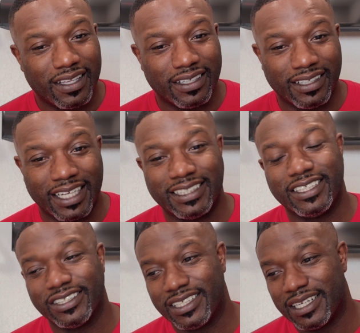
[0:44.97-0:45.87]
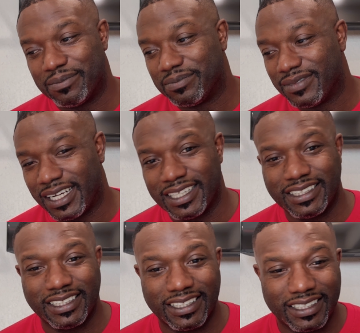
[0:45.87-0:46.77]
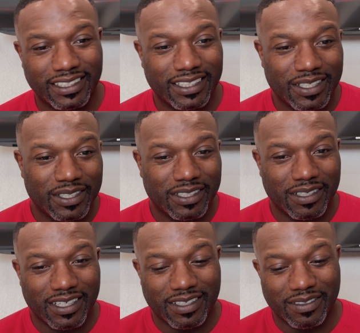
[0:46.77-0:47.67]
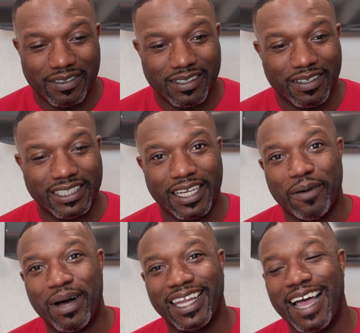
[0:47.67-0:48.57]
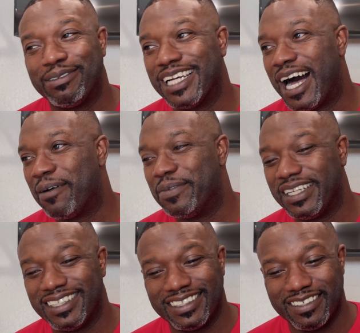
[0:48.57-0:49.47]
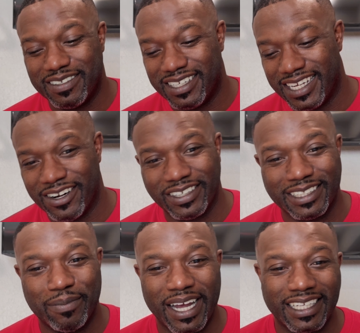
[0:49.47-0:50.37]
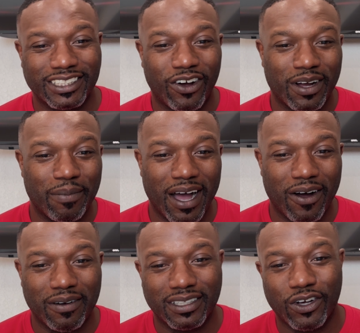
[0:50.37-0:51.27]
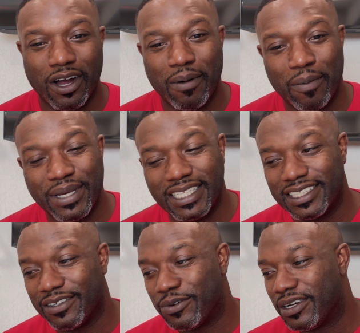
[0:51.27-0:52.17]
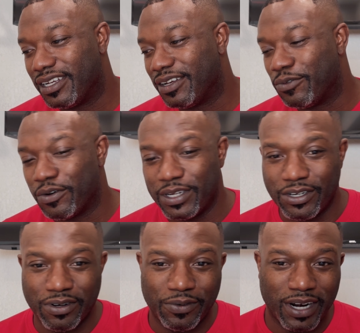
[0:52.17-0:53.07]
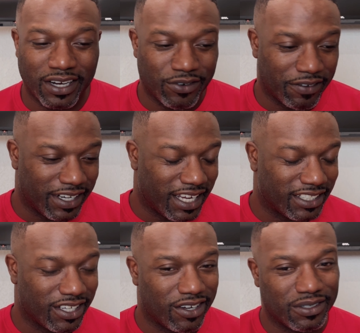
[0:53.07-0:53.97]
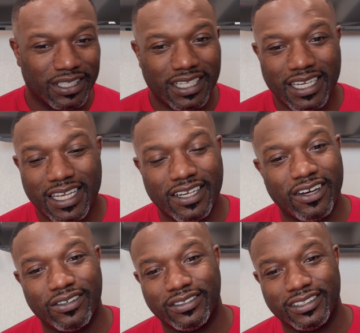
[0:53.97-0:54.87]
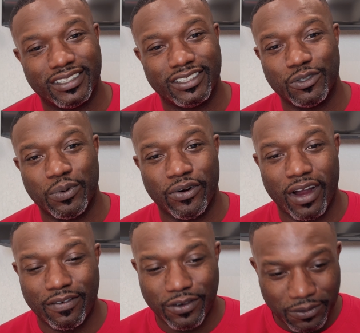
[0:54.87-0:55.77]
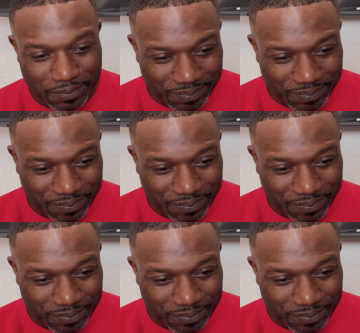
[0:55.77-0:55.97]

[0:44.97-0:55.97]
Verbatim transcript: Like seriously, I'm, um, I get to set up my laptop and get on this mic and talk about, talk about pizza and what, and what we do and what I do every day. So, you know, super grateful.